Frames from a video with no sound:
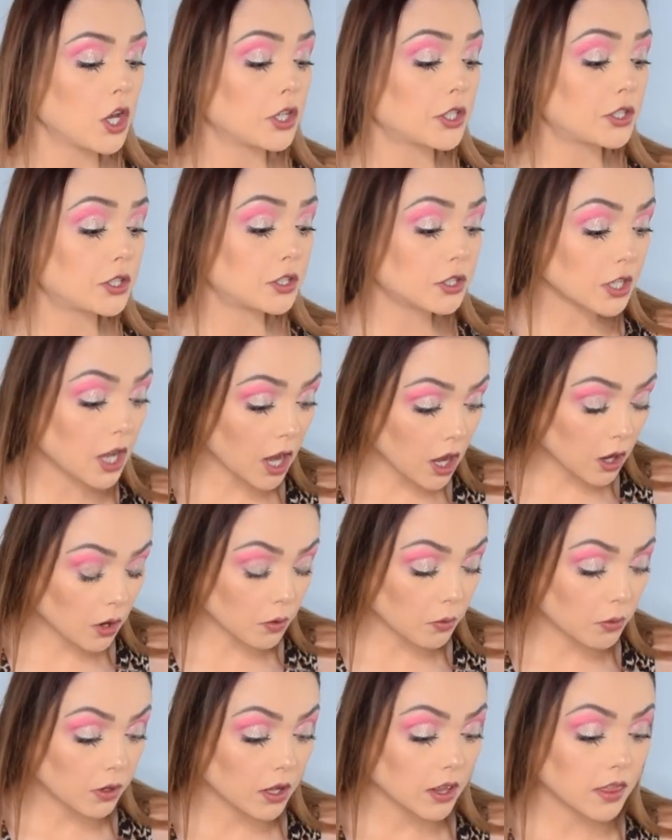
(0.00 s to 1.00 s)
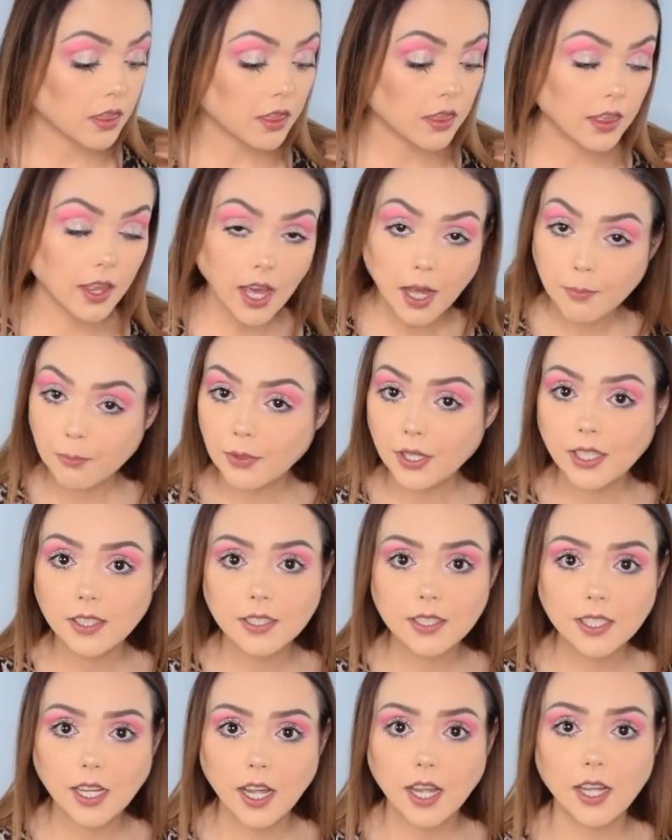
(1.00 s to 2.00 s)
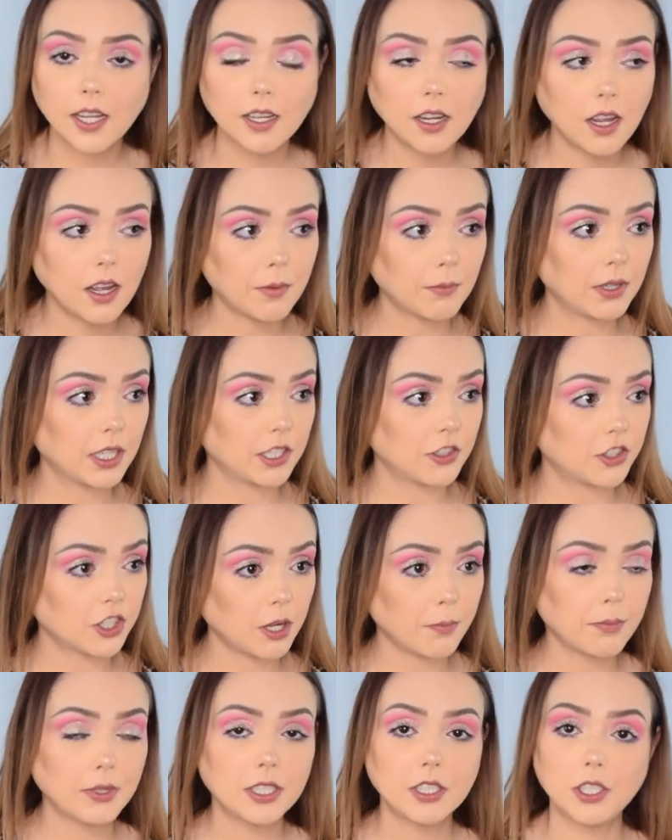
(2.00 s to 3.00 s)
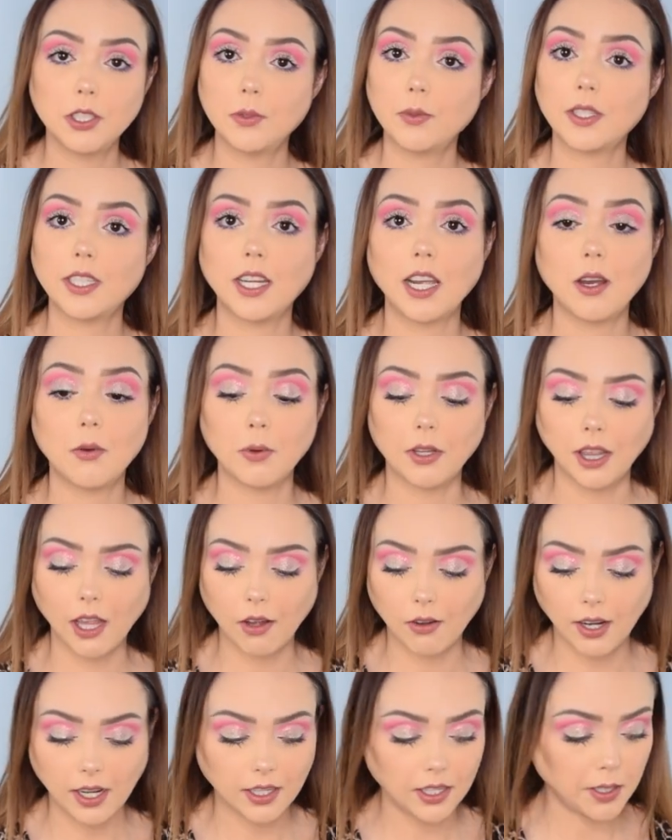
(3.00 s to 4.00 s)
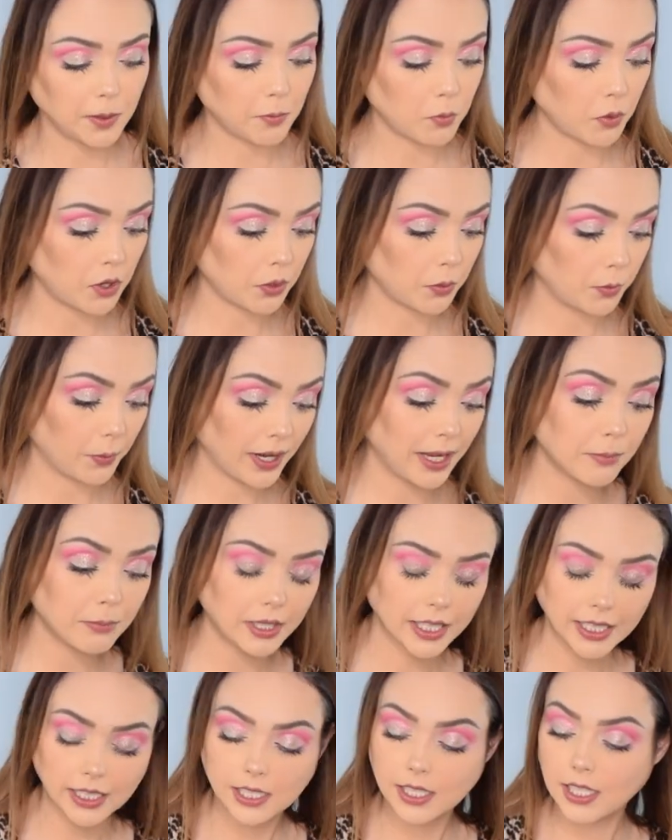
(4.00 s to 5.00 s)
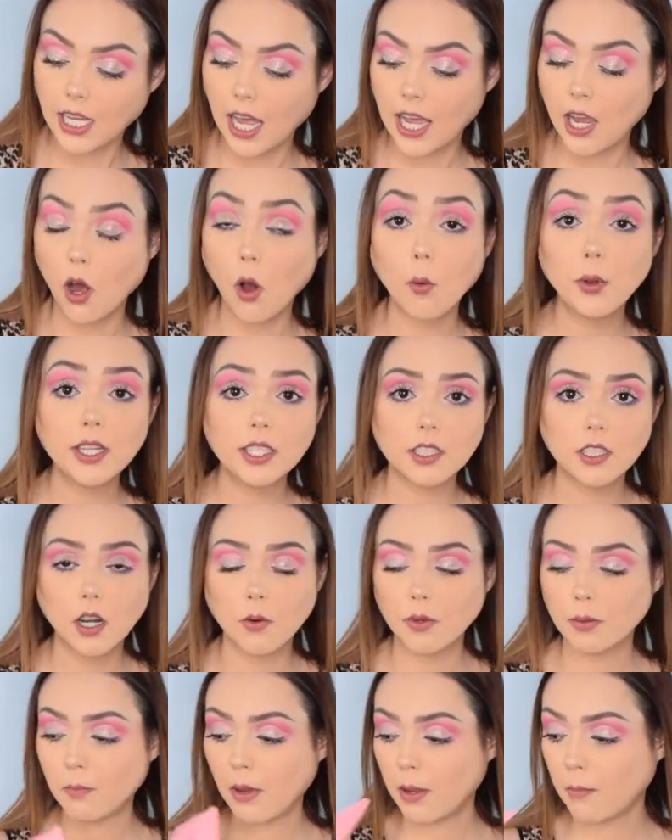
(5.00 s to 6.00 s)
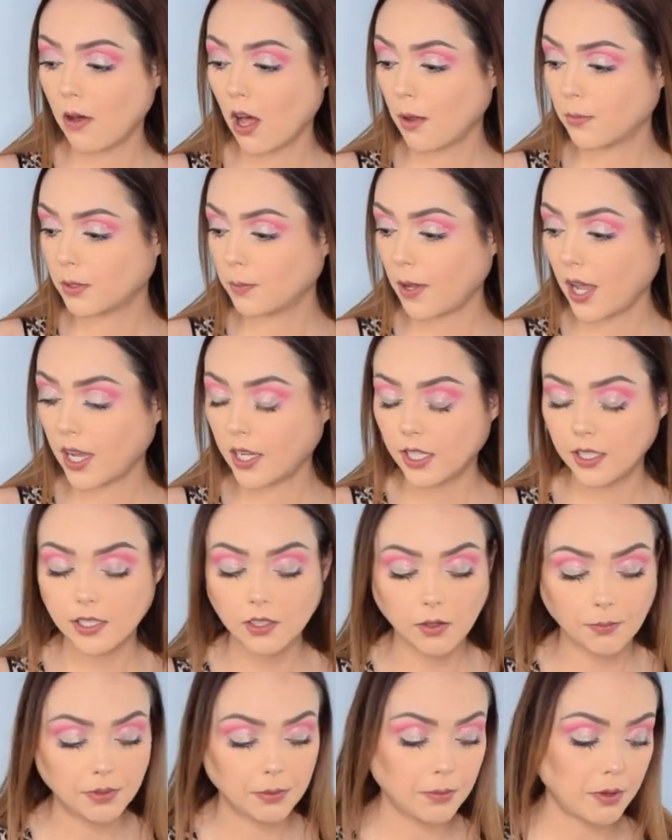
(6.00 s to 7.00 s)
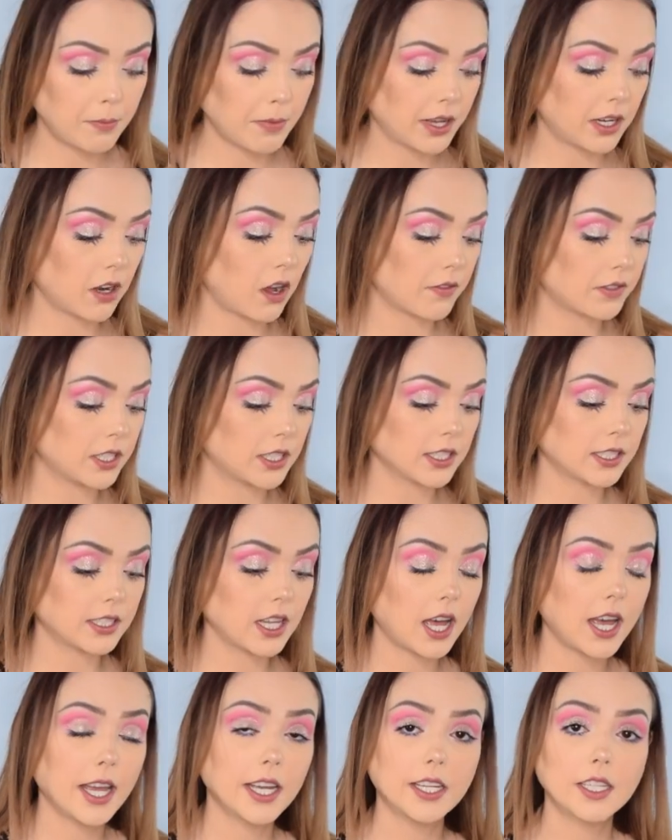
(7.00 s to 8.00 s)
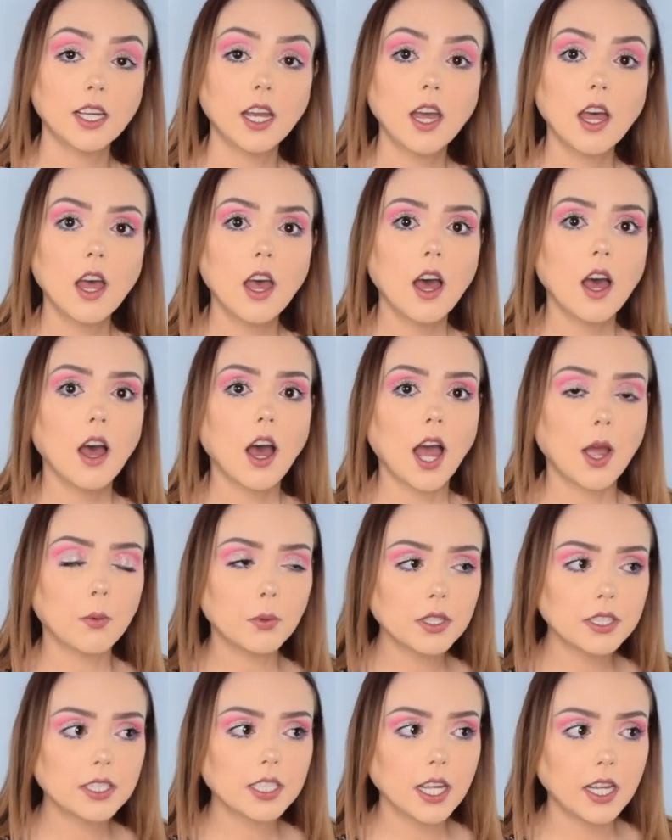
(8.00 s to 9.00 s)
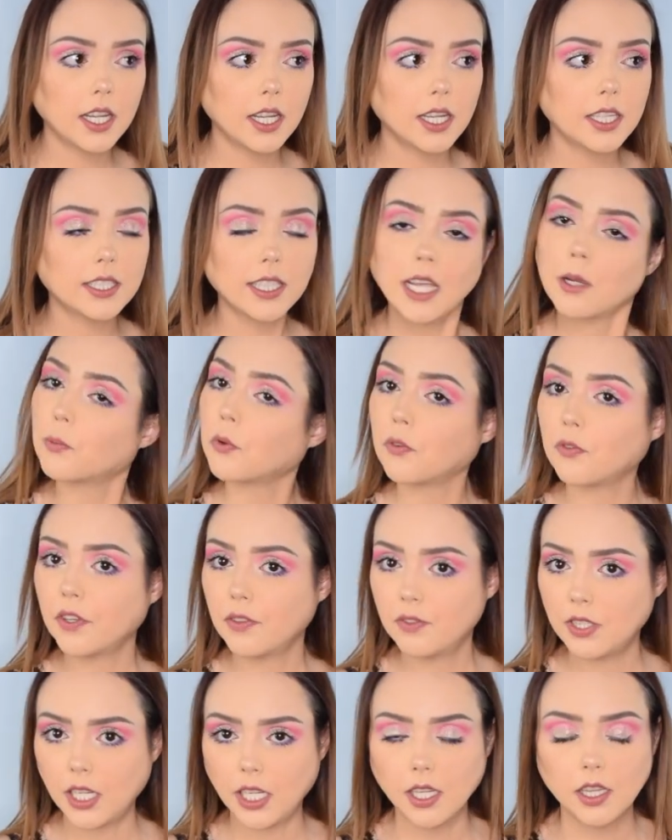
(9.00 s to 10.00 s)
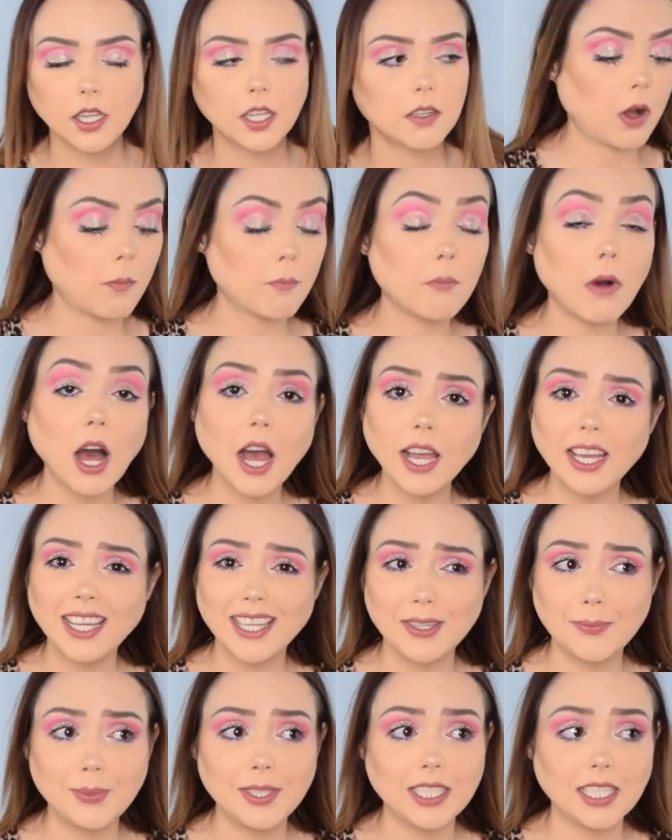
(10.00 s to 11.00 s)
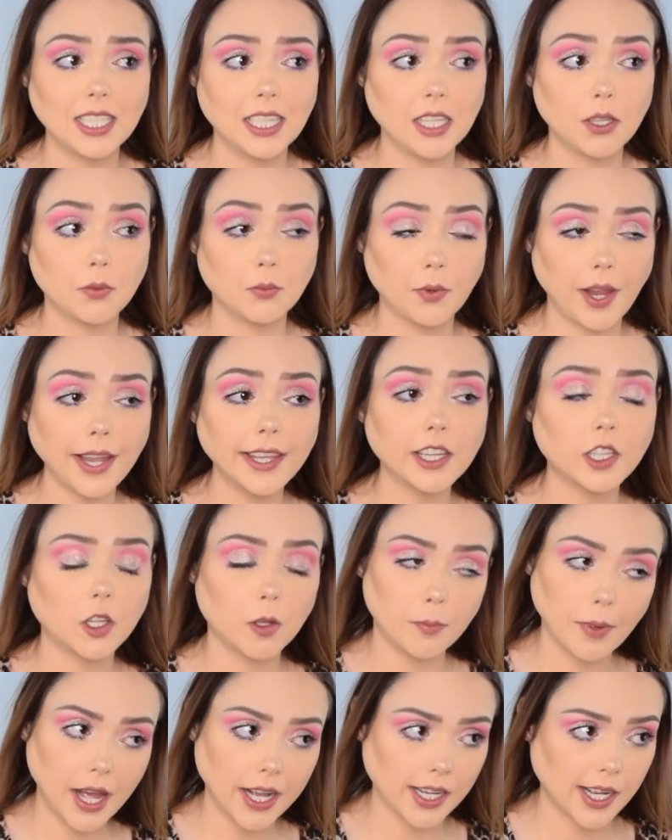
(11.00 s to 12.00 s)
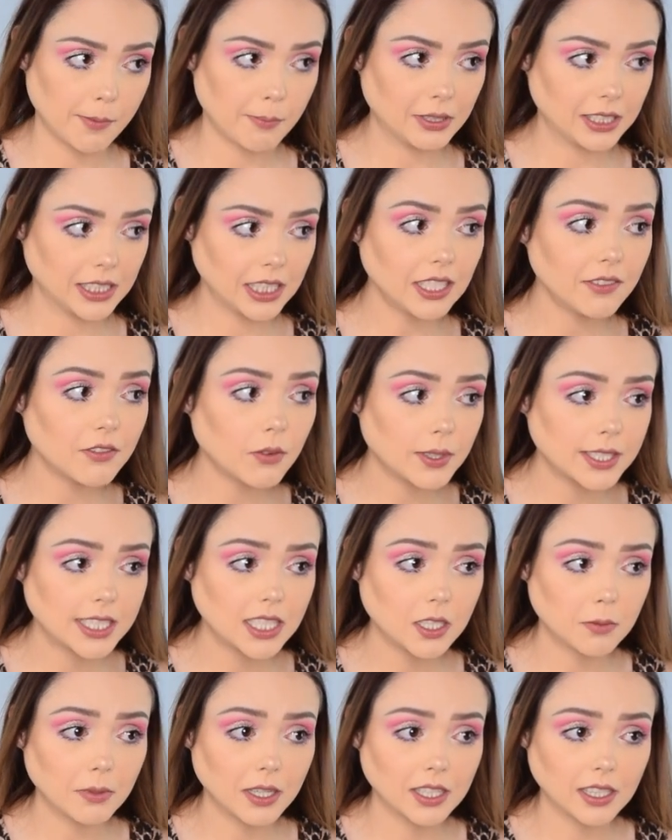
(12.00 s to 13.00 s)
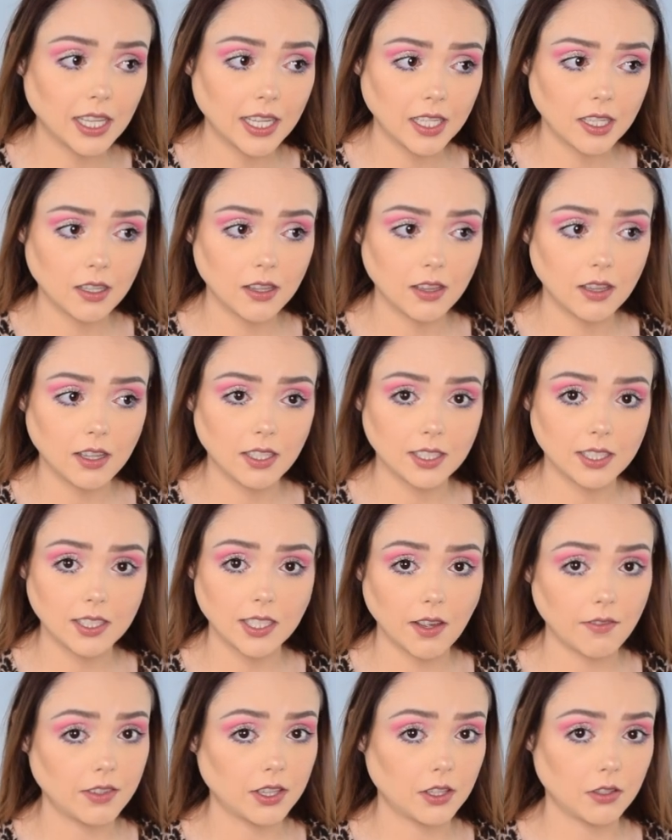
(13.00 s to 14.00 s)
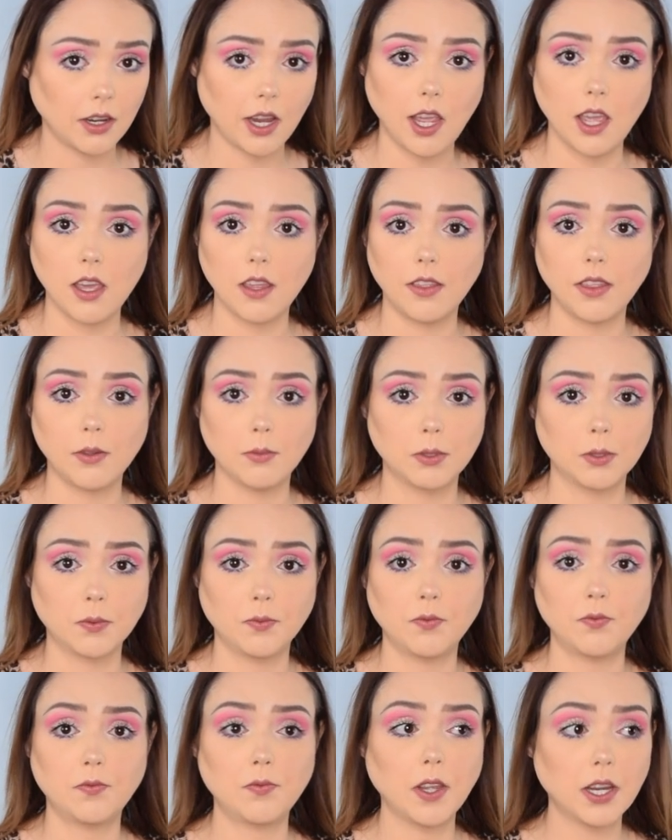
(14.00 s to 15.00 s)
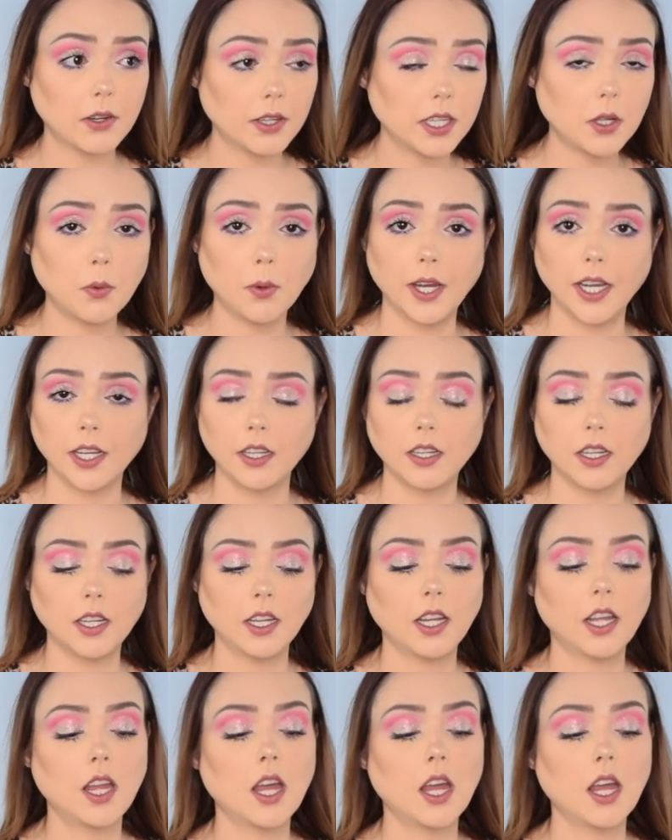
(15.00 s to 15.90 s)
So that being said, I'm gonna jump into it now without any more ramblings. I always start with my mom's packet, so I'm gonna put mine off to the side. I will say it is April 15th. My Ipsy regular bag, I believe, was here by like the 7th or 8th. It was very quick.